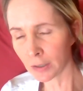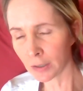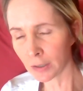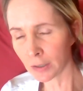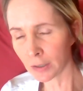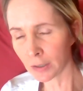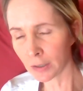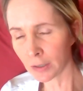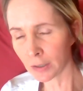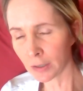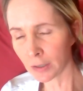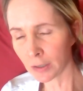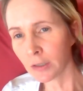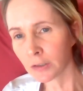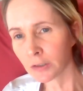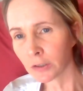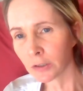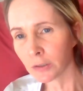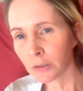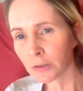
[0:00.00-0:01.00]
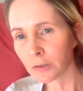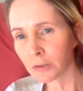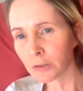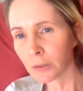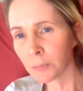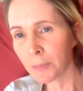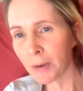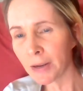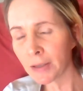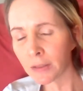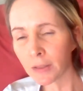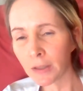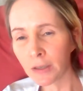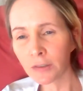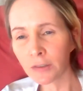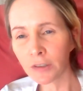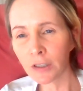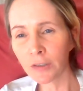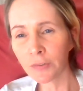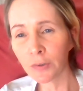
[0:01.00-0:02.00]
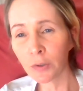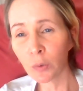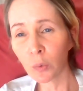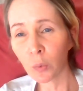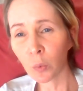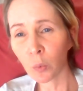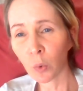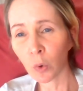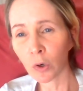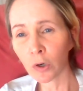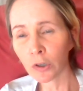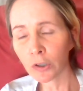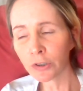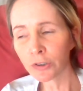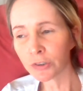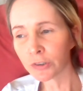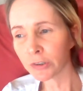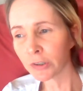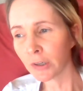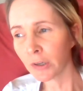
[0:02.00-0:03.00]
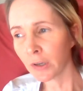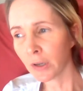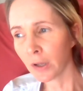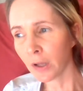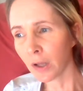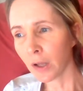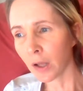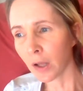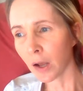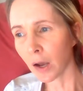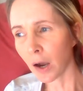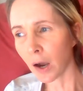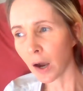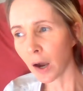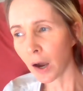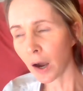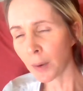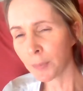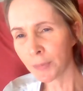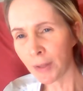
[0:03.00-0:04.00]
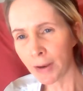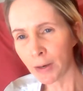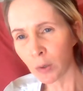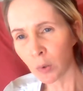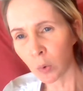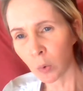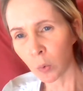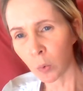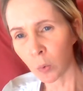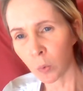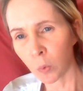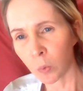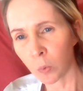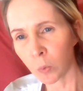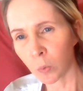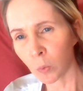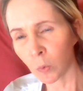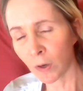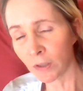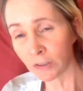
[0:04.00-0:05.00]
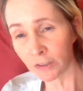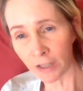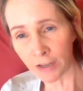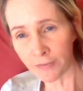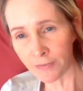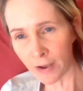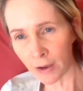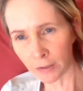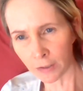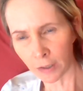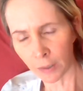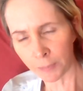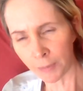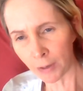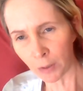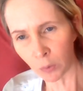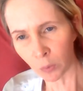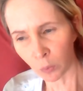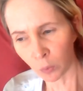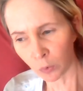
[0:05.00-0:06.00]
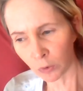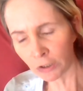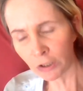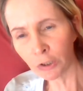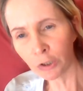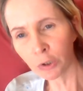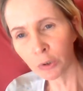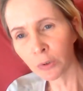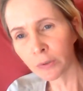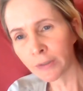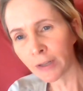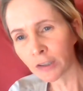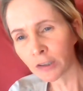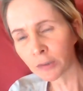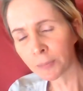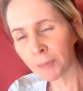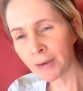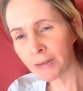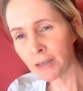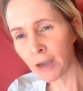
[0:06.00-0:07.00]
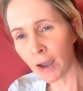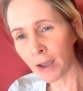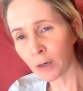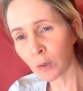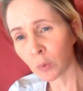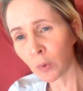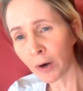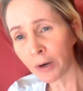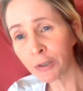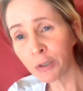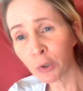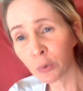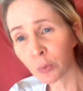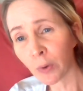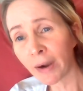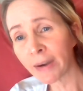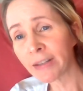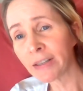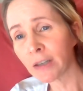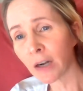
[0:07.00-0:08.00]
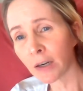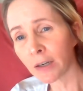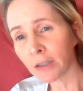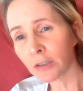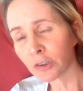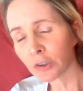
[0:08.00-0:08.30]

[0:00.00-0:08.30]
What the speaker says: And to make things even worse, I'm like, once they found it, I'm like, what are you doing? That's my title. Why are you writing on it?